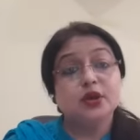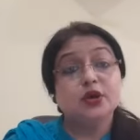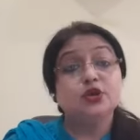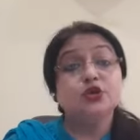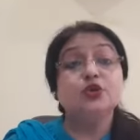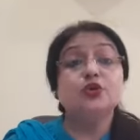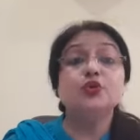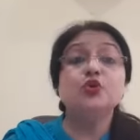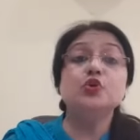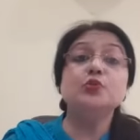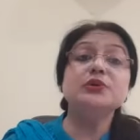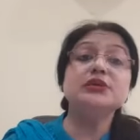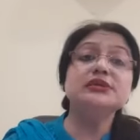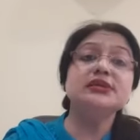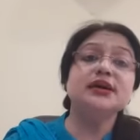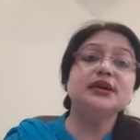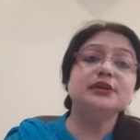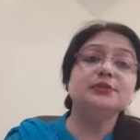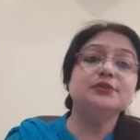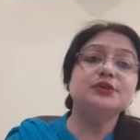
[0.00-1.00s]
Your home
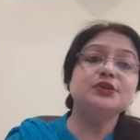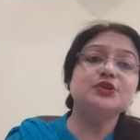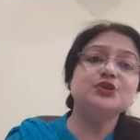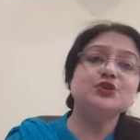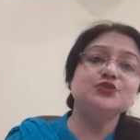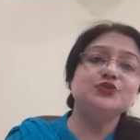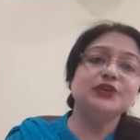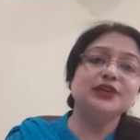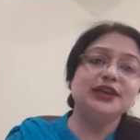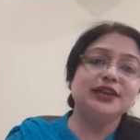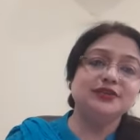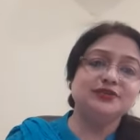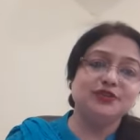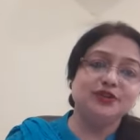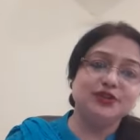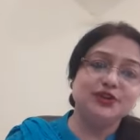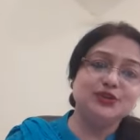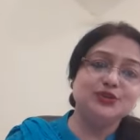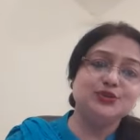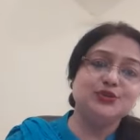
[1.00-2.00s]
assignment you will get
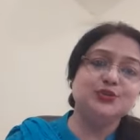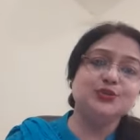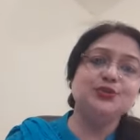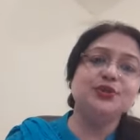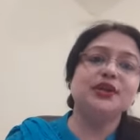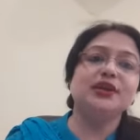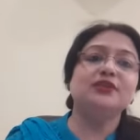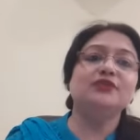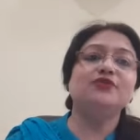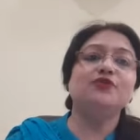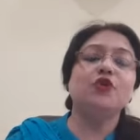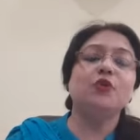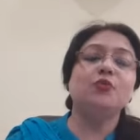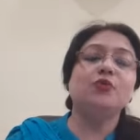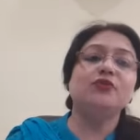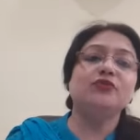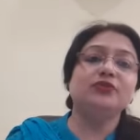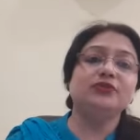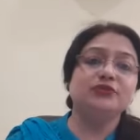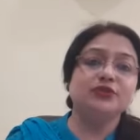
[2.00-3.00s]
very soon in form
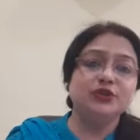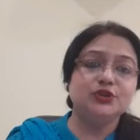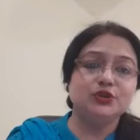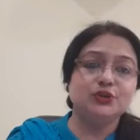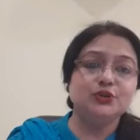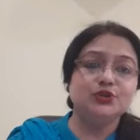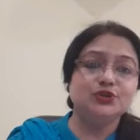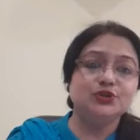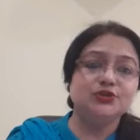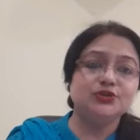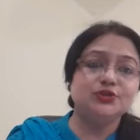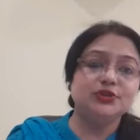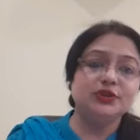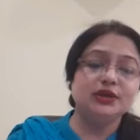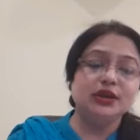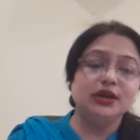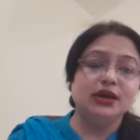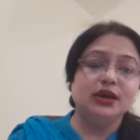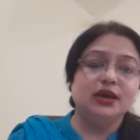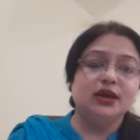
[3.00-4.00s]
of a video
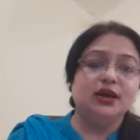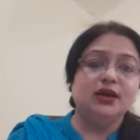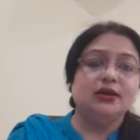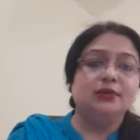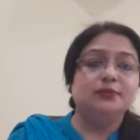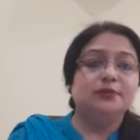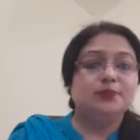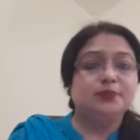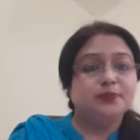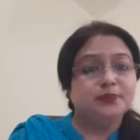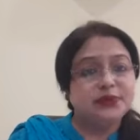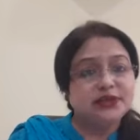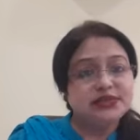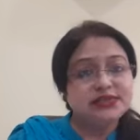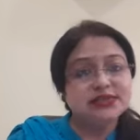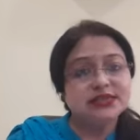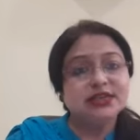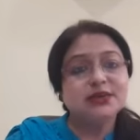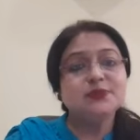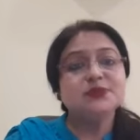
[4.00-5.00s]
children.
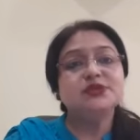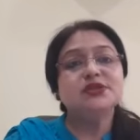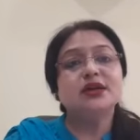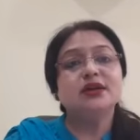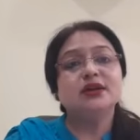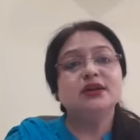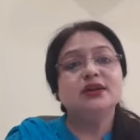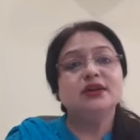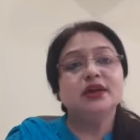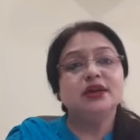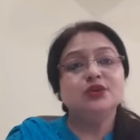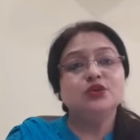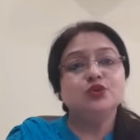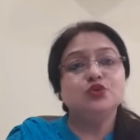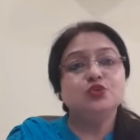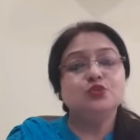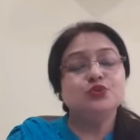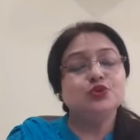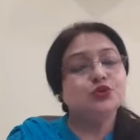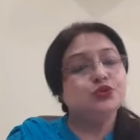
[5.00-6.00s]
Please keep studying at
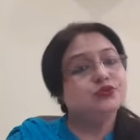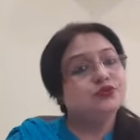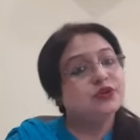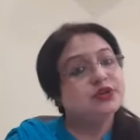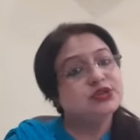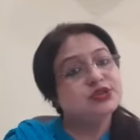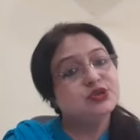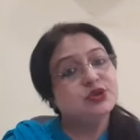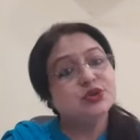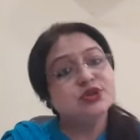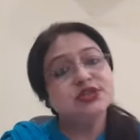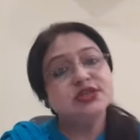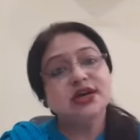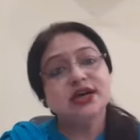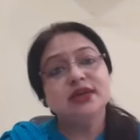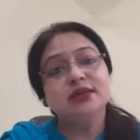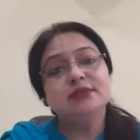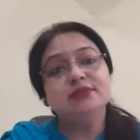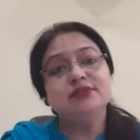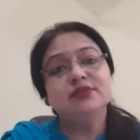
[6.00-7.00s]
home. Don't waste your
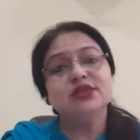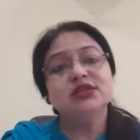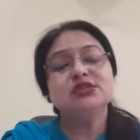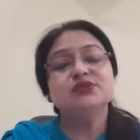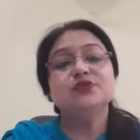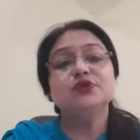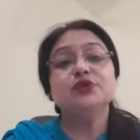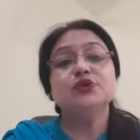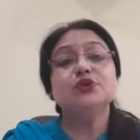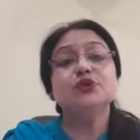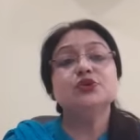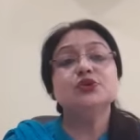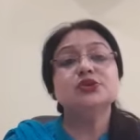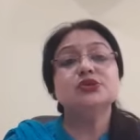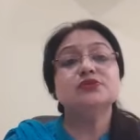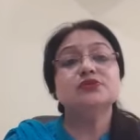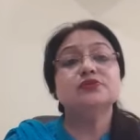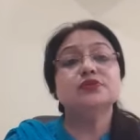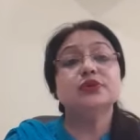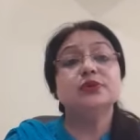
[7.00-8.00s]
time. These videos
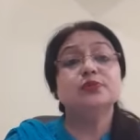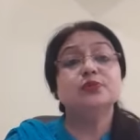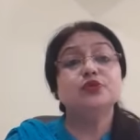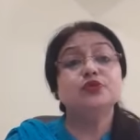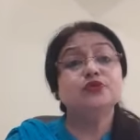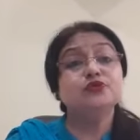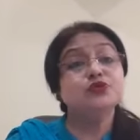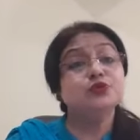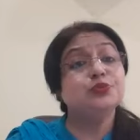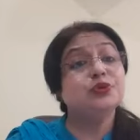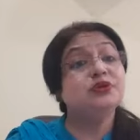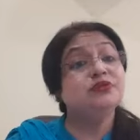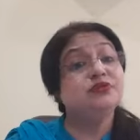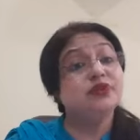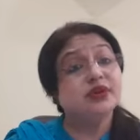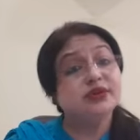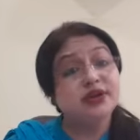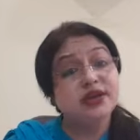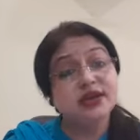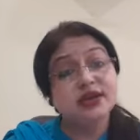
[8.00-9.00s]
will prove to be
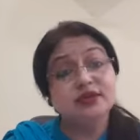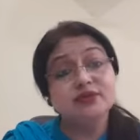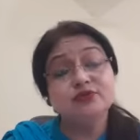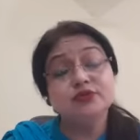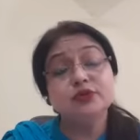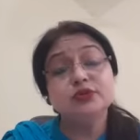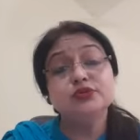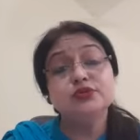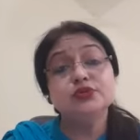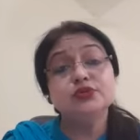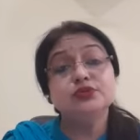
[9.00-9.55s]
very helpful